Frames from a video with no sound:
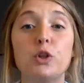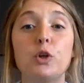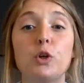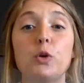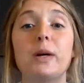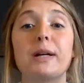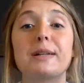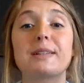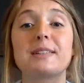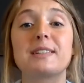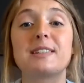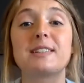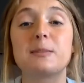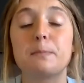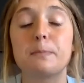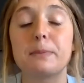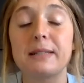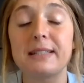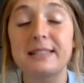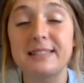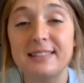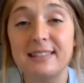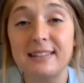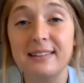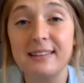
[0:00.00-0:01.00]
who
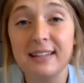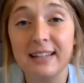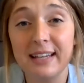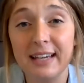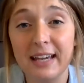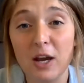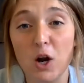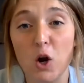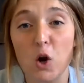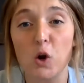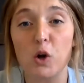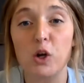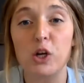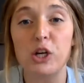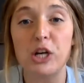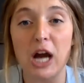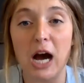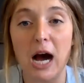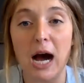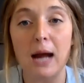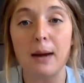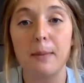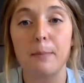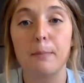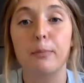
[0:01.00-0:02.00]
explicitly are
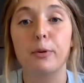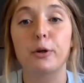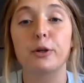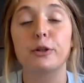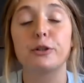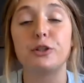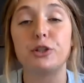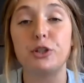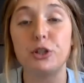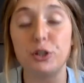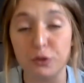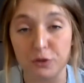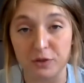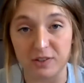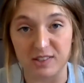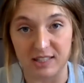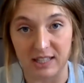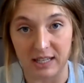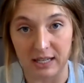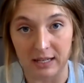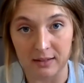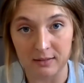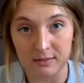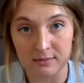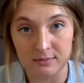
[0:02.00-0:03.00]
not
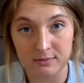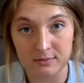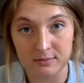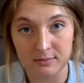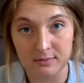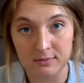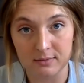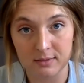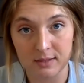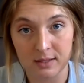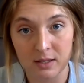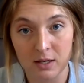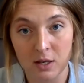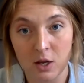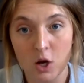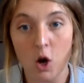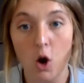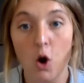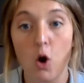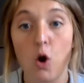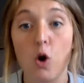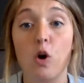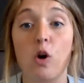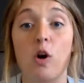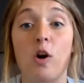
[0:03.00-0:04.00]
producing
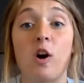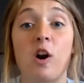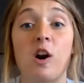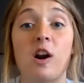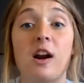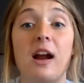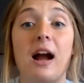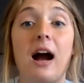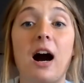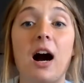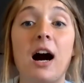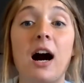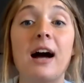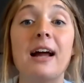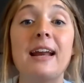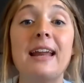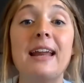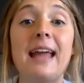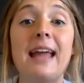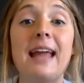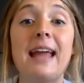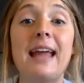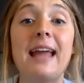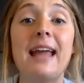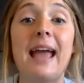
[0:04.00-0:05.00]
or are
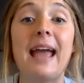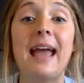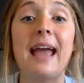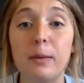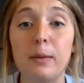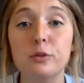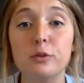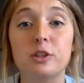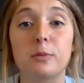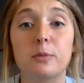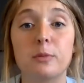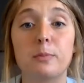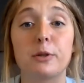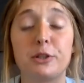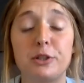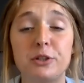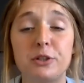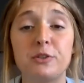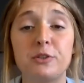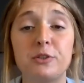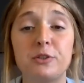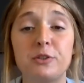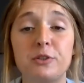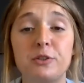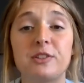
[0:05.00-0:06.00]
unable to
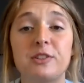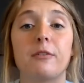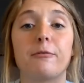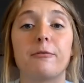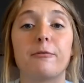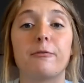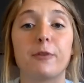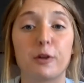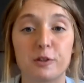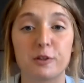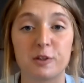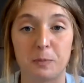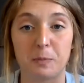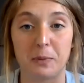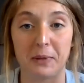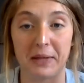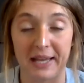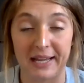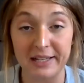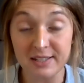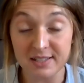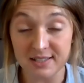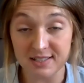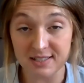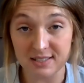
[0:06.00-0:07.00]
produce in the first
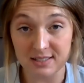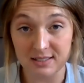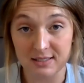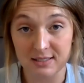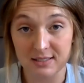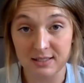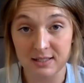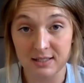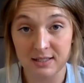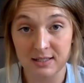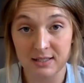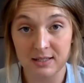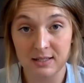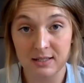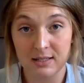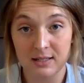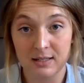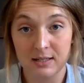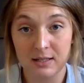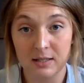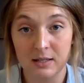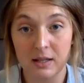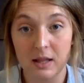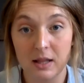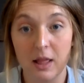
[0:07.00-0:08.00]
place,
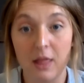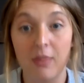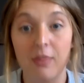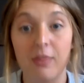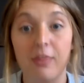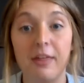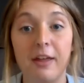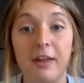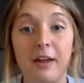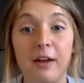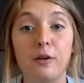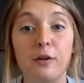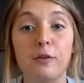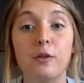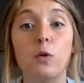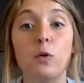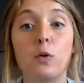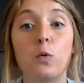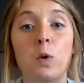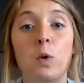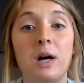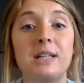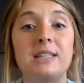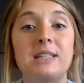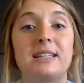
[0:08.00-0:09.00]
they're the
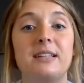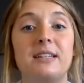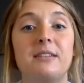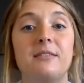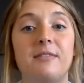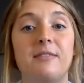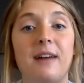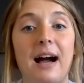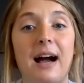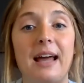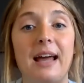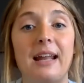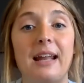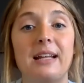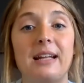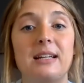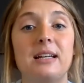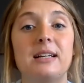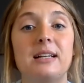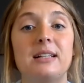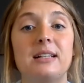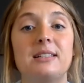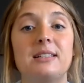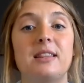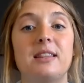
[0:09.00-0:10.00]
ones invited
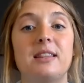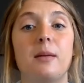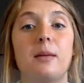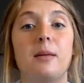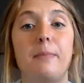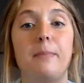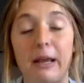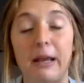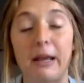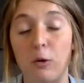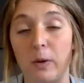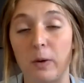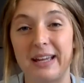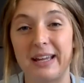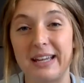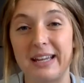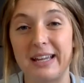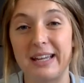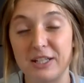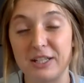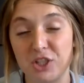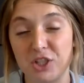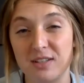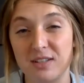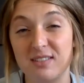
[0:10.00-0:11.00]
to the banquet in
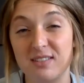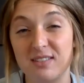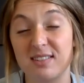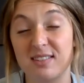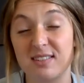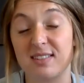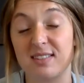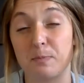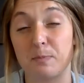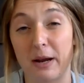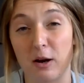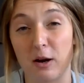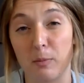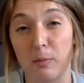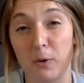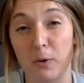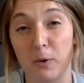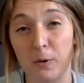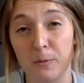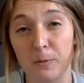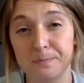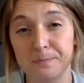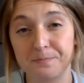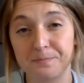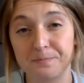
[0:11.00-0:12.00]
Jesus'
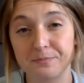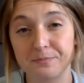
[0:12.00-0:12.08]
parable.